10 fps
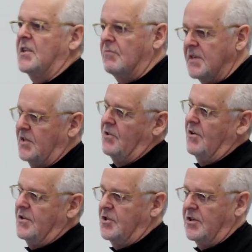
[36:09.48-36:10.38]
and
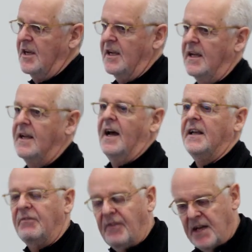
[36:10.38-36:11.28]
research,
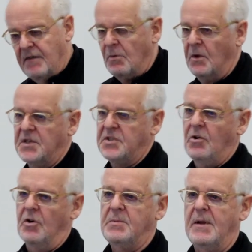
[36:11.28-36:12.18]
and if any of you want to
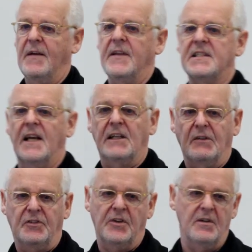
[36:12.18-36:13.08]
talk to me about this, I'd
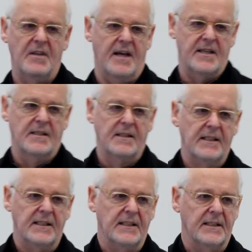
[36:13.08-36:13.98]
love to do that.
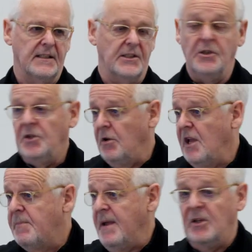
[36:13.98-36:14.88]
You
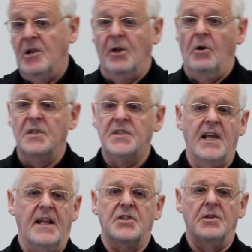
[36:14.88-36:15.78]
hear people come along and
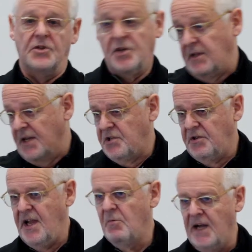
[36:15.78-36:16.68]
say, that's not true, that's
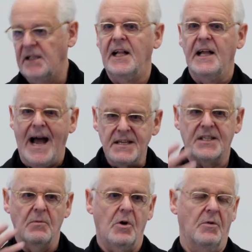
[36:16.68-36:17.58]
okay. Well, ask
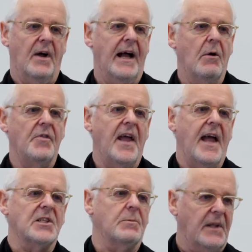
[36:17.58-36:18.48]
them how they
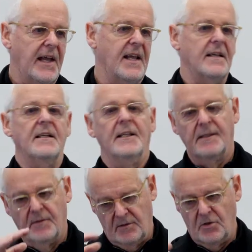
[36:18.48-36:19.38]
explain
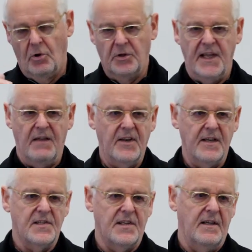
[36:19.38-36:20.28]
all the
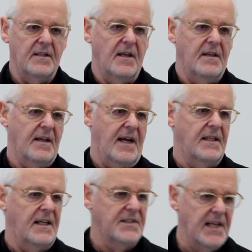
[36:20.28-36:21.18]
evidence that
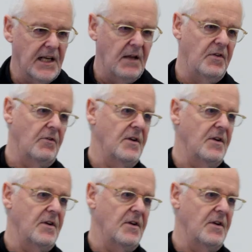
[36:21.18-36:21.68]
I'll tell you if you're